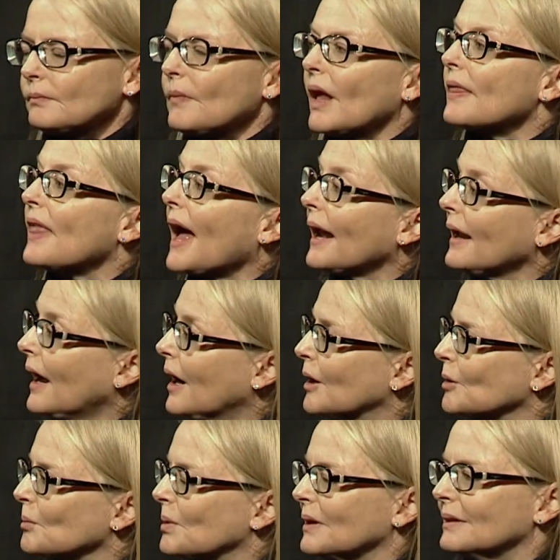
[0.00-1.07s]
that
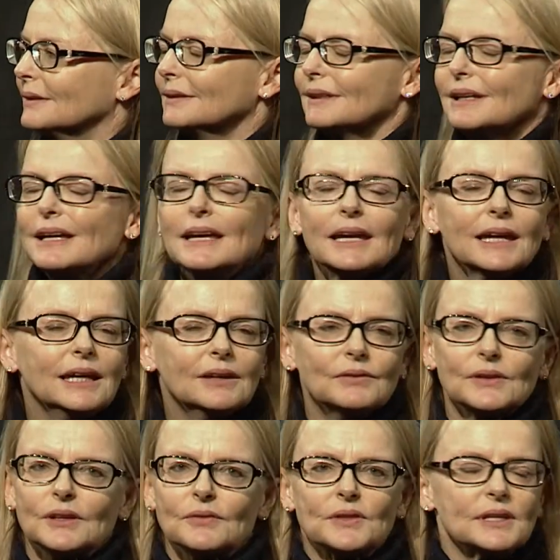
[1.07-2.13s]
help,
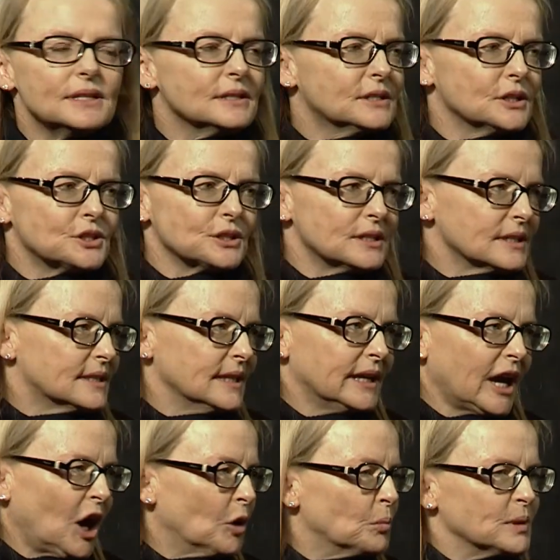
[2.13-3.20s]
even if the decision to seek
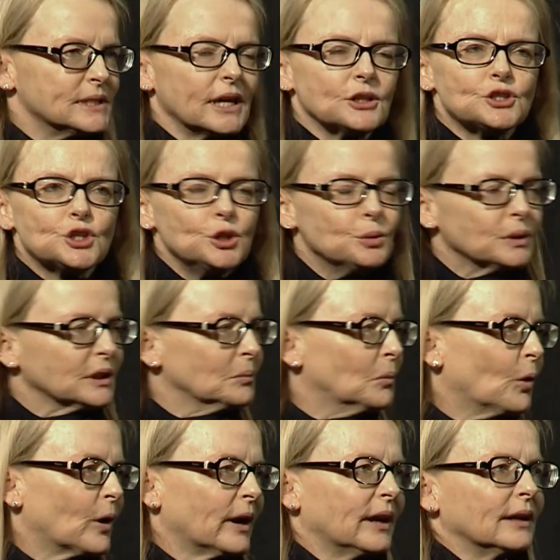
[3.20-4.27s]
help is at 2 in the
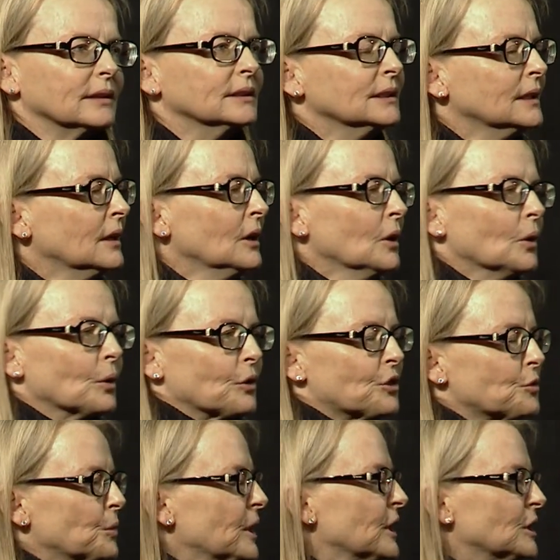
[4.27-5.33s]
morning or
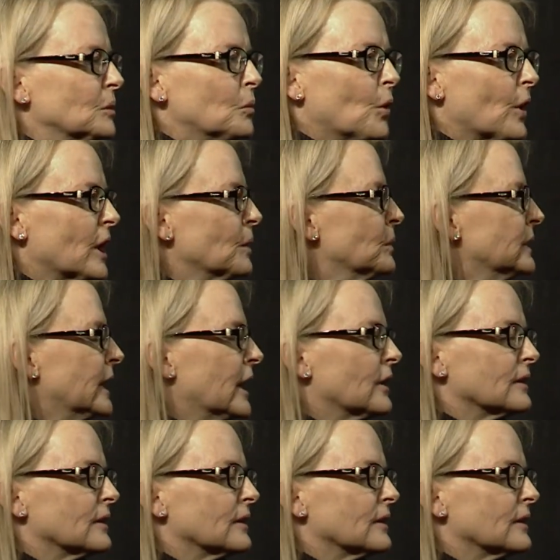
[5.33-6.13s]
3 in the morning when they are